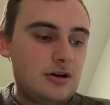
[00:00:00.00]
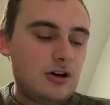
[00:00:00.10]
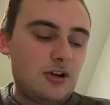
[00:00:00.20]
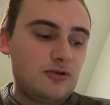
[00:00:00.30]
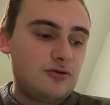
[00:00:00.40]

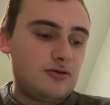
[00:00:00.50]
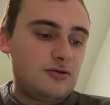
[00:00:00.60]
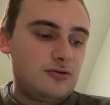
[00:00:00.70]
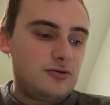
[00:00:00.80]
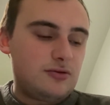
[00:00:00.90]
Monday
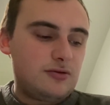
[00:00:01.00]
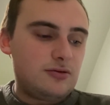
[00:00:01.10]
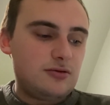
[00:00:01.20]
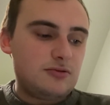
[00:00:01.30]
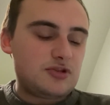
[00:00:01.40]

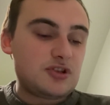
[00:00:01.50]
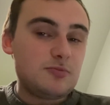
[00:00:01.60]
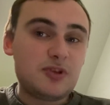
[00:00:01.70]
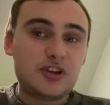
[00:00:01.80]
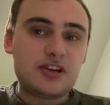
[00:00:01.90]

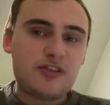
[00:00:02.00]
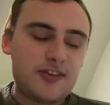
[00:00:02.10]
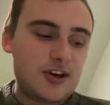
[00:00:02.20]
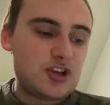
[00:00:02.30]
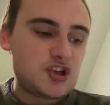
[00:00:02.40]
the
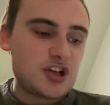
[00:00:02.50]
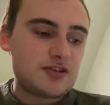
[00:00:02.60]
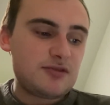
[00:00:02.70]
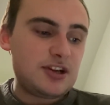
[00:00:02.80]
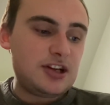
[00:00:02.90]
3rd of
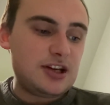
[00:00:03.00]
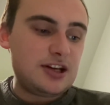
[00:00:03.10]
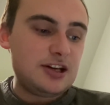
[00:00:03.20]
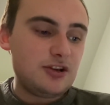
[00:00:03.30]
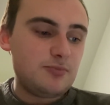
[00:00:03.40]
January
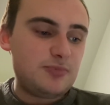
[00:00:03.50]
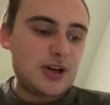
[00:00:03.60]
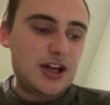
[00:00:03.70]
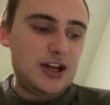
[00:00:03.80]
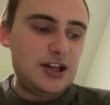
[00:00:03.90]
it'll
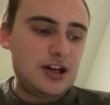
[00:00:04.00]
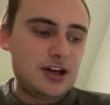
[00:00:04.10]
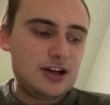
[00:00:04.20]
be